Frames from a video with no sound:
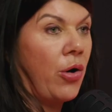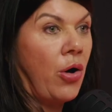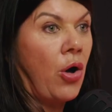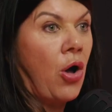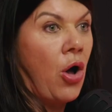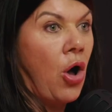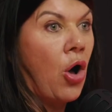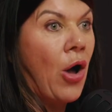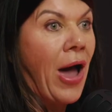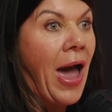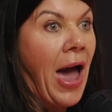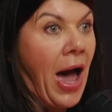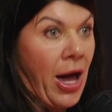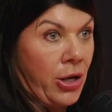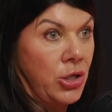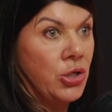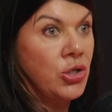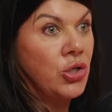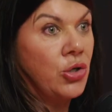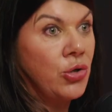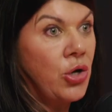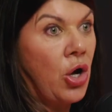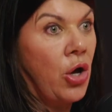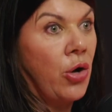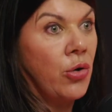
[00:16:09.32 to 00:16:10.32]
oh, how did
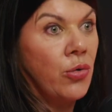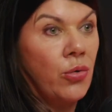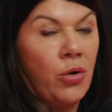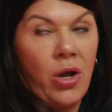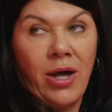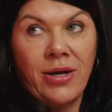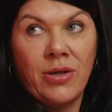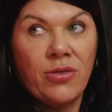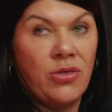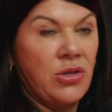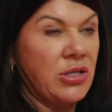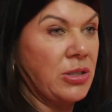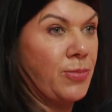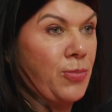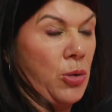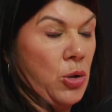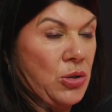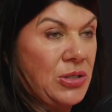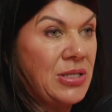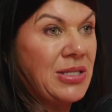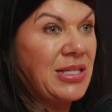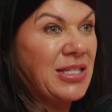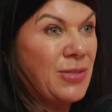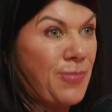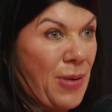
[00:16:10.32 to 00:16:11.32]
you know? Like, this
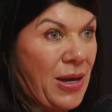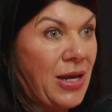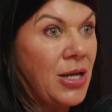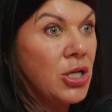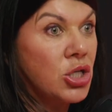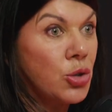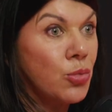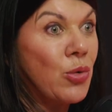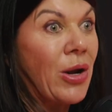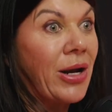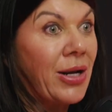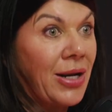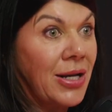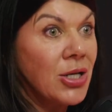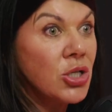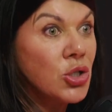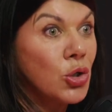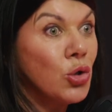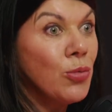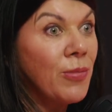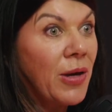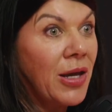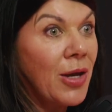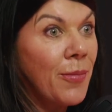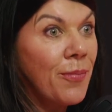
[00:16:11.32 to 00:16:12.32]
person's speaking directly
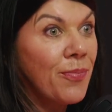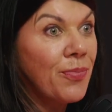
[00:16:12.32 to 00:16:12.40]
to me.